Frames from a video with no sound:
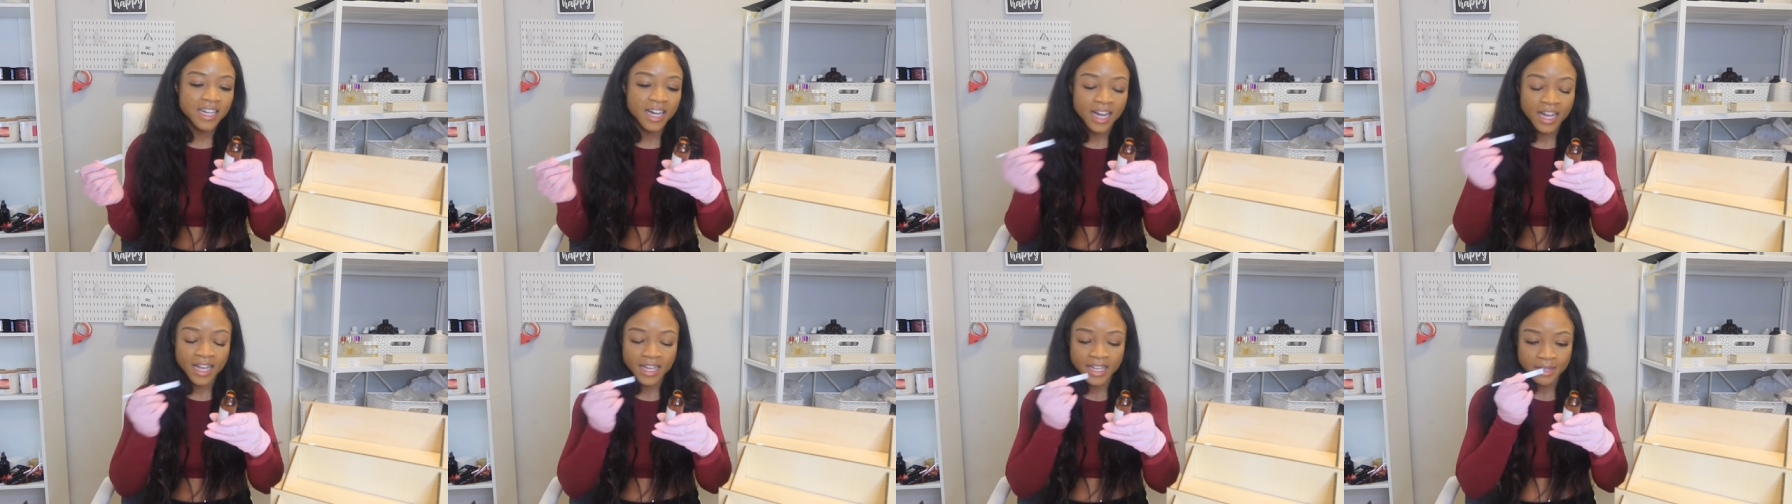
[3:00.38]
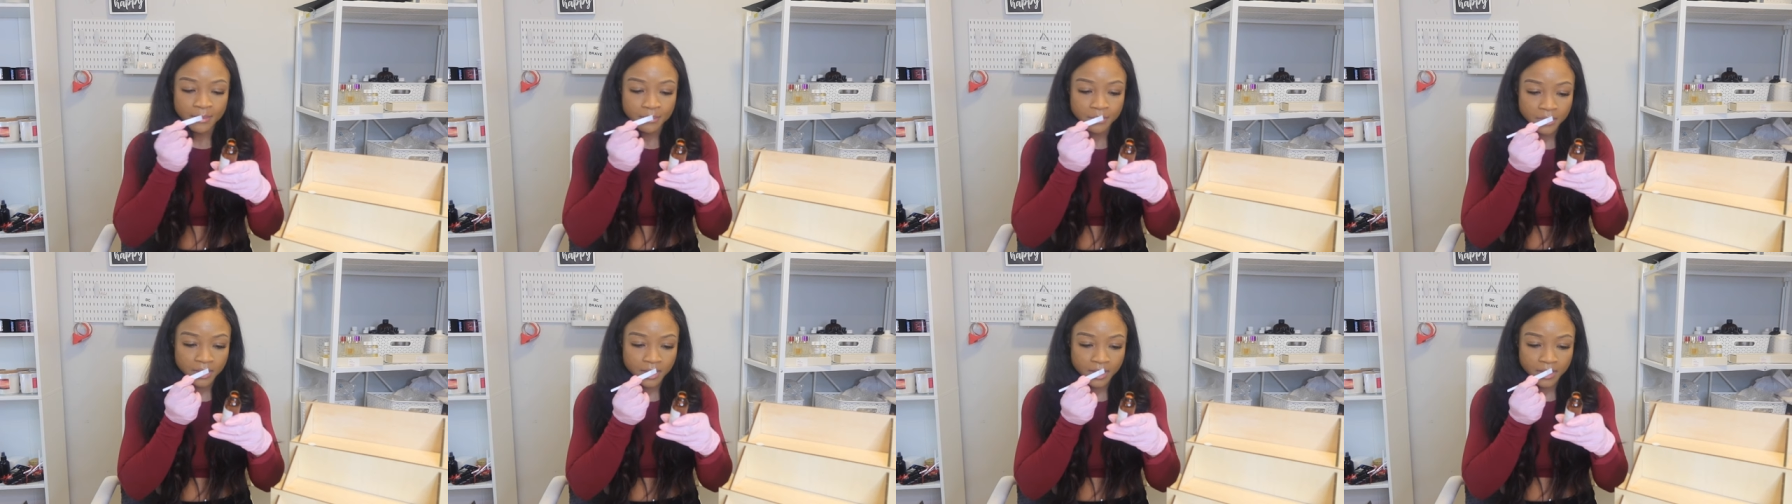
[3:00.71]

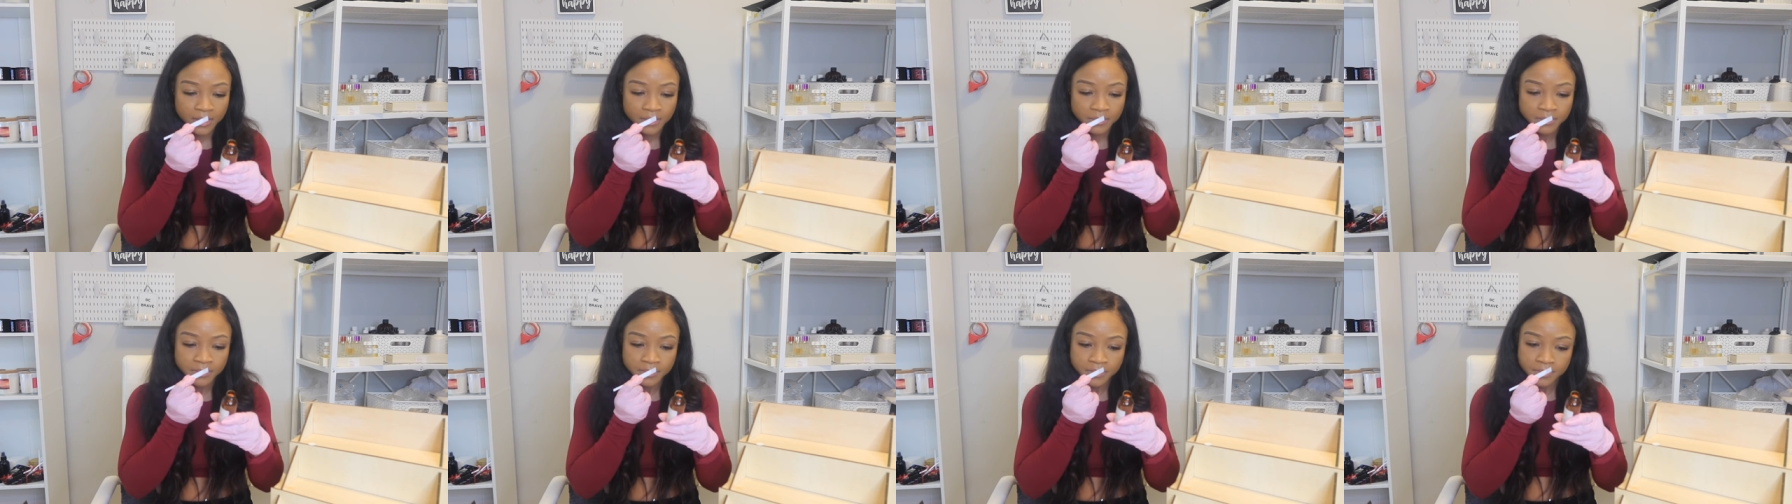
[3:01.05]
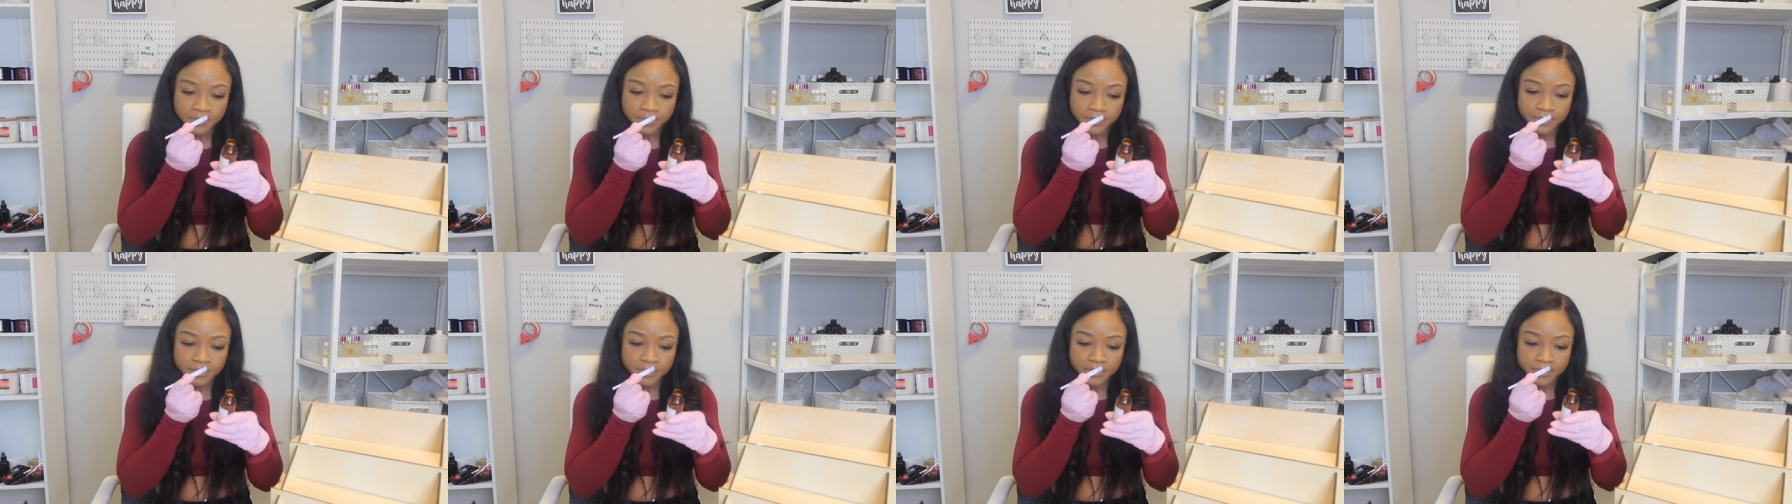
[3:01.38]
cotton plum,
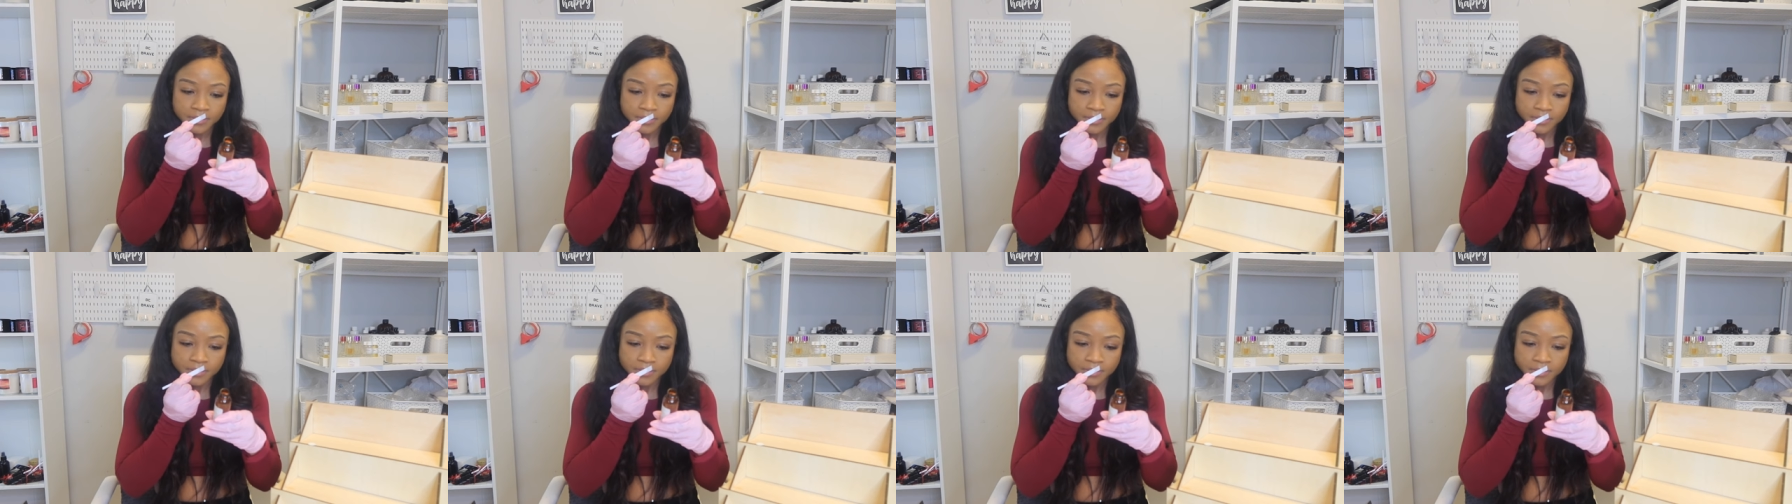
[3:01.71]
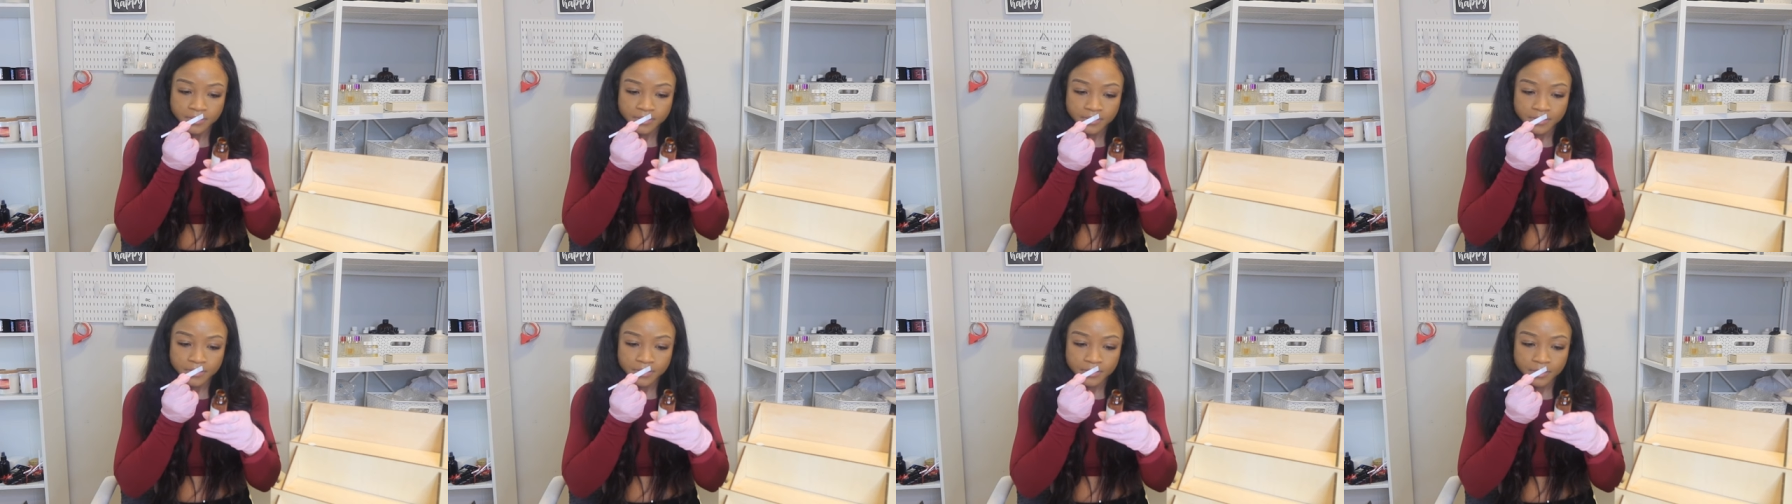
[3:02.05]

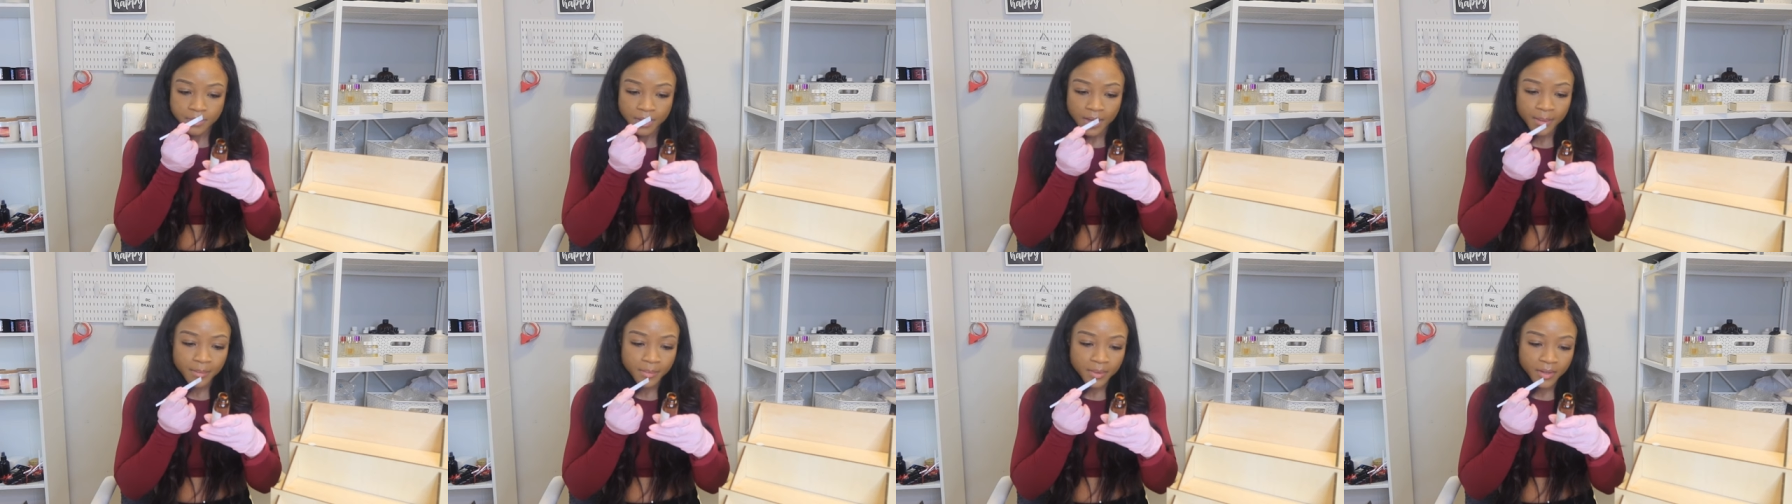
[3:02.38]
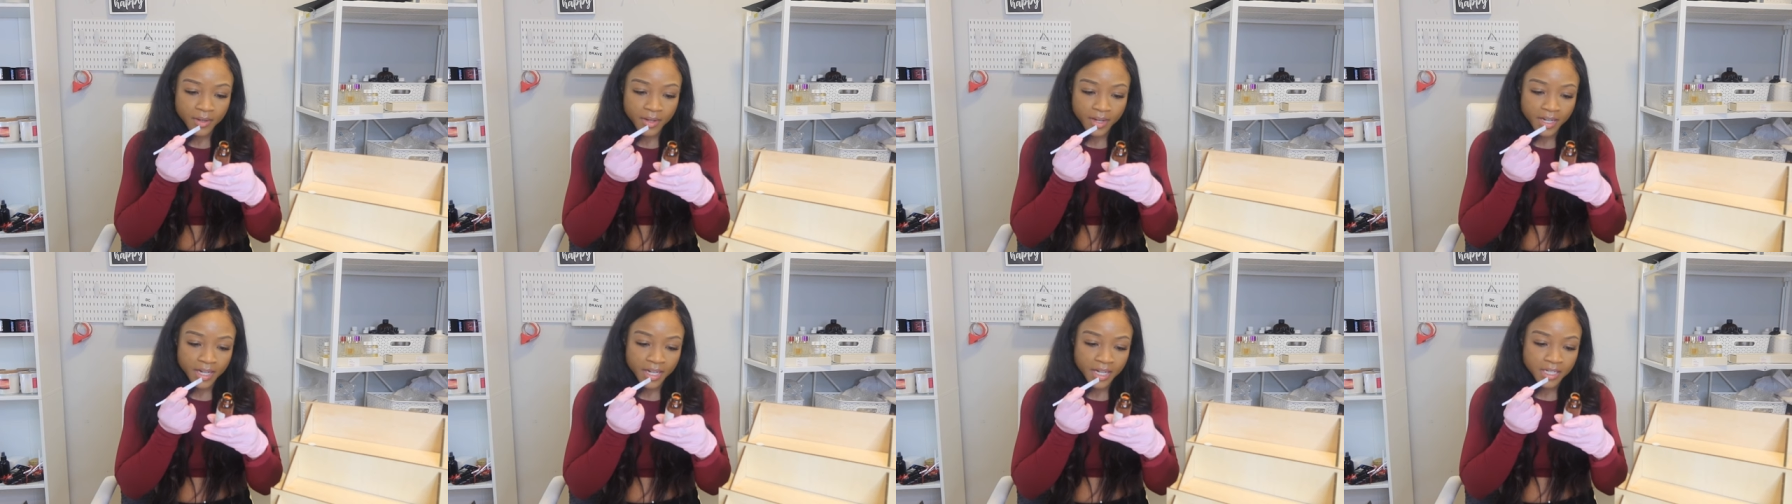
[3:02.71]

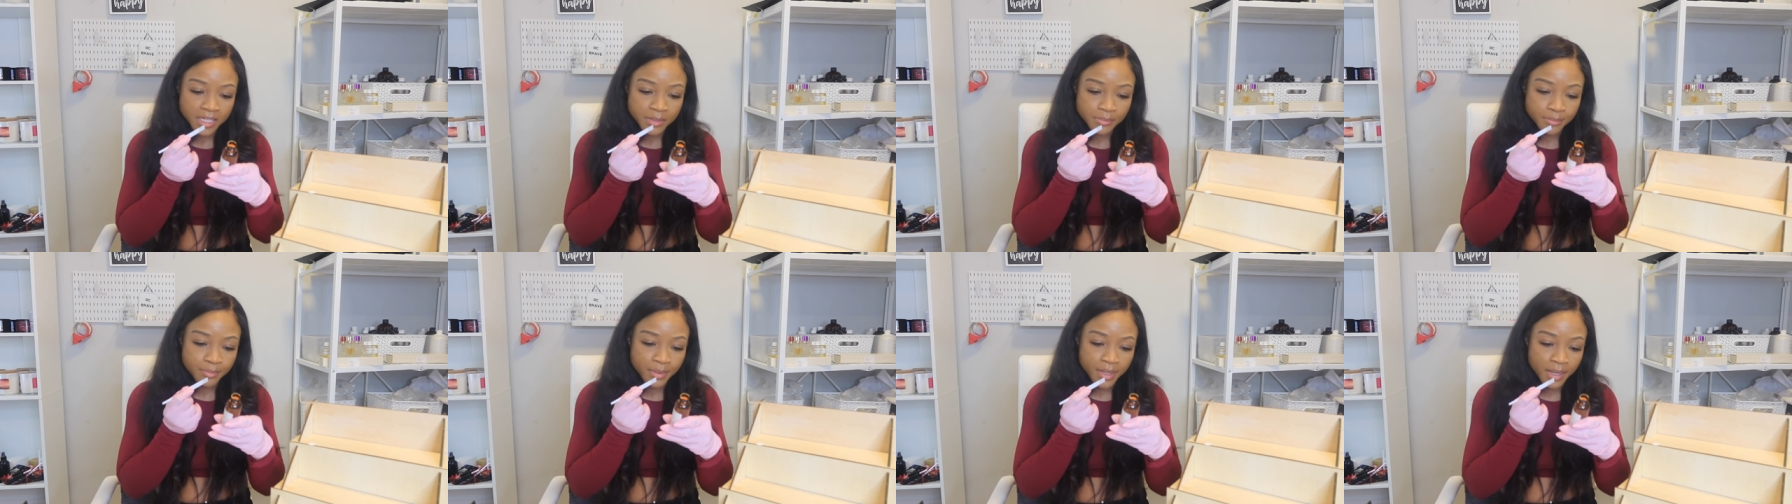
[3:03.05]
pomegranate,